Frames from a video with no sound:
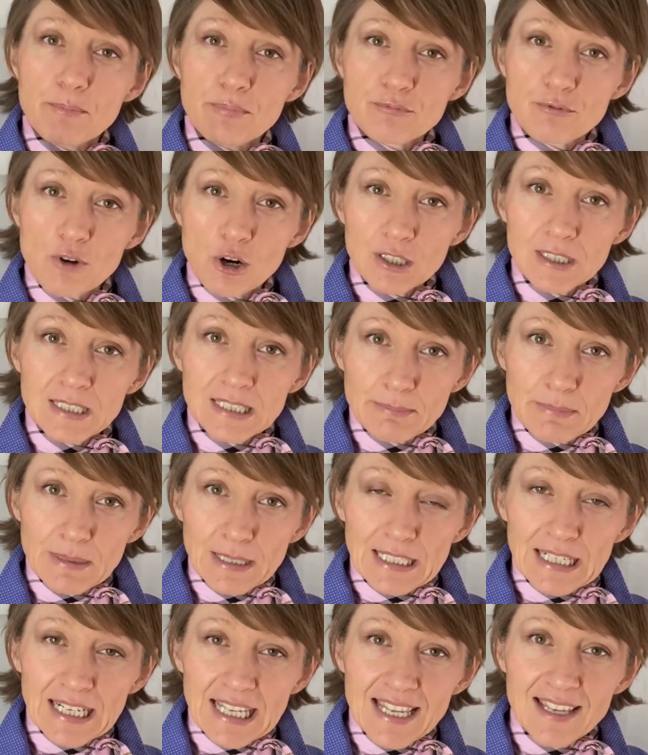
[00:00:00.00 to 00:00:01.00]

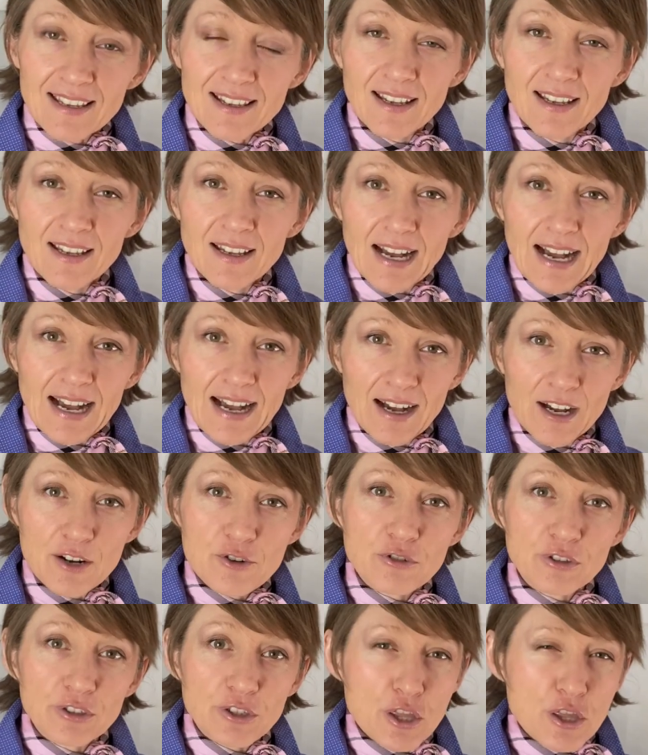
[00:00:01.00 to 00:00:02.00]
approximately
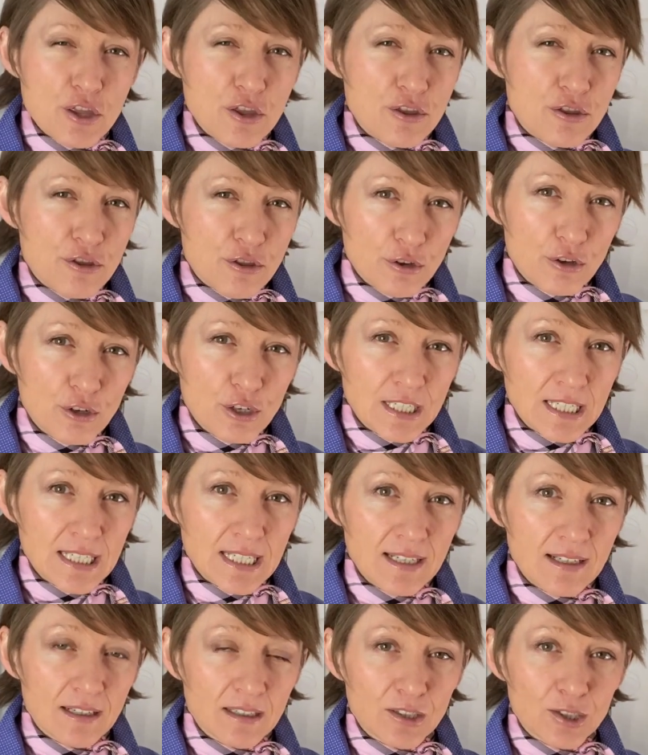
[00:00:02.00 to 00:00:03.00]

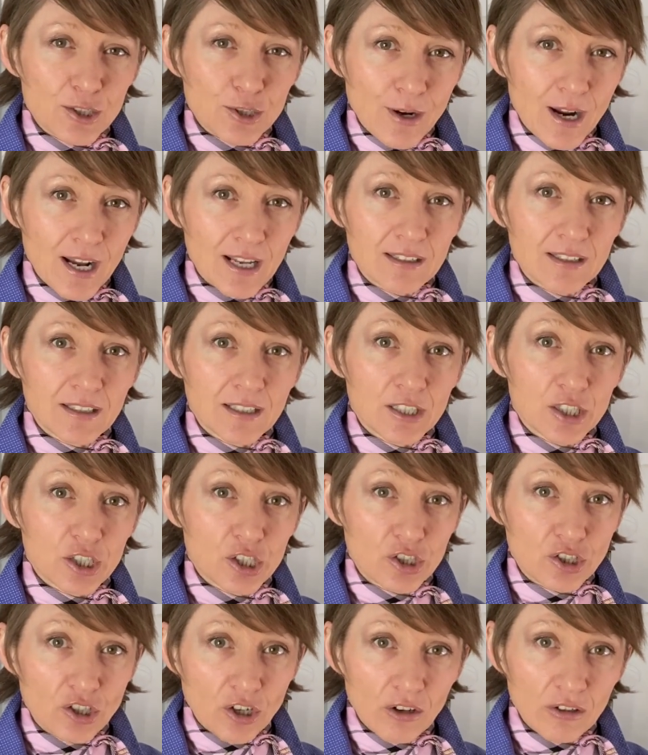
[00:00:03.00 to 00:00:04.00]
130
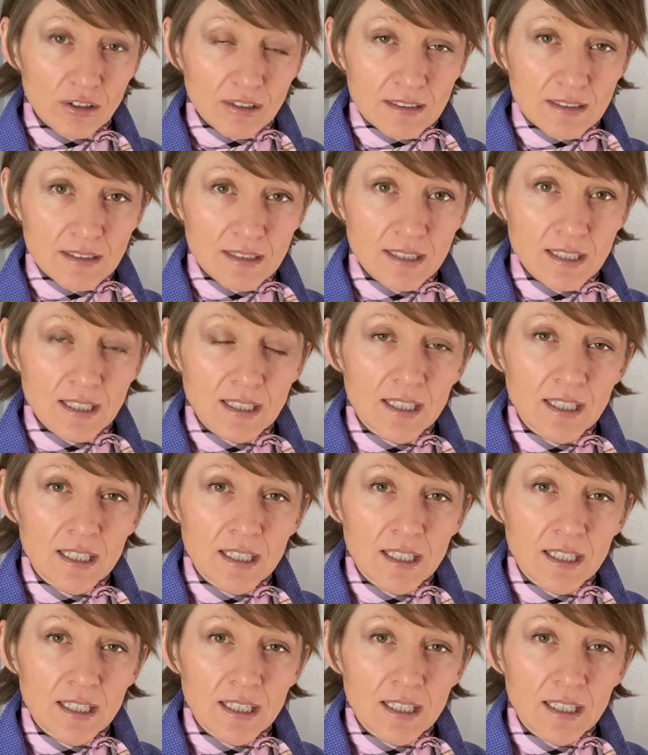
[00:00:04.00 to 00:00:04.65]
Australian dollars.